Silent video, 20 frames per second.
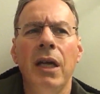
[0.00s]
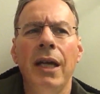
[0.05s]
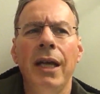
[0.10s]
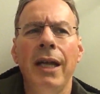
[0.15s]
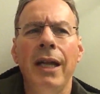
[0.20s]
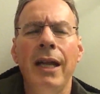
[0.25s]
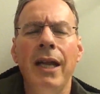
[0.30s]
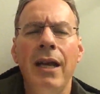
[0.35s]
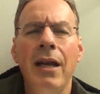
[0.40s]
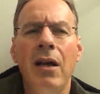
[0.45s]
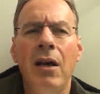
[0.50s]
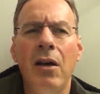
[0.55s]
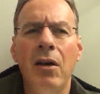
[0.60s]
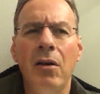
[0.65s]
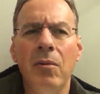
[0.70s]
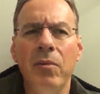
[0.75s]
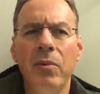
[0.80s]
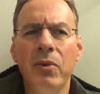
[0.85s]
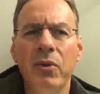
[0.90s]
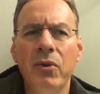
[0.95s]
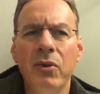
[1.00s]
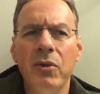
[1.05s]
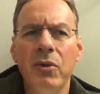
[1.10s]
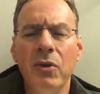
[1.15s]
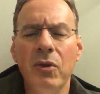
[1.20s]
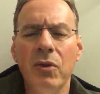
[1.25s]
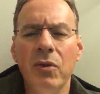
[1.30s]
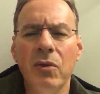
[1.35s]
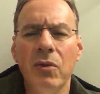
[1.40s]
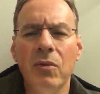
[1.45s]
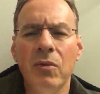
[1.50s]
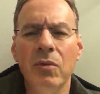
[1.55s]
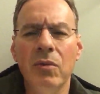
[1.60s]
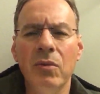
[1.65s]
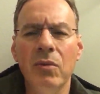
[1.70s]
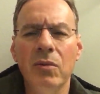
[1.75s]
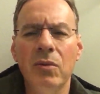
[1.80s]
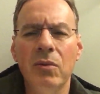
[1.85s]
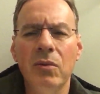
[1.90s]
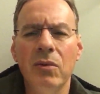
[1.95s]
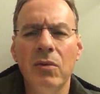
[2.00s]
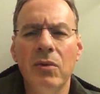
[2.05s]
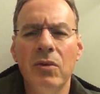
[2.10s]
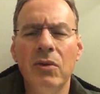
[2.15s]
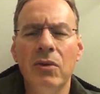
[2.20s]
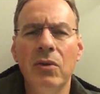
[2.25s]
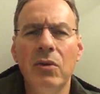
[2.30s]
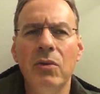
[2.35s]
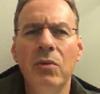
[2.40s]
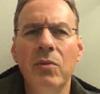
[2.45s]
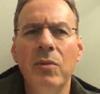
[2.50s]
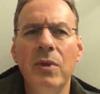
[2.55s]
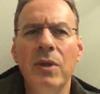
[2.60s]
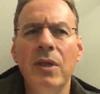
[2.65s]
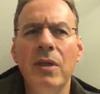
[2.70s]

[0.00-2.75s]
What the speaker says: it helps you to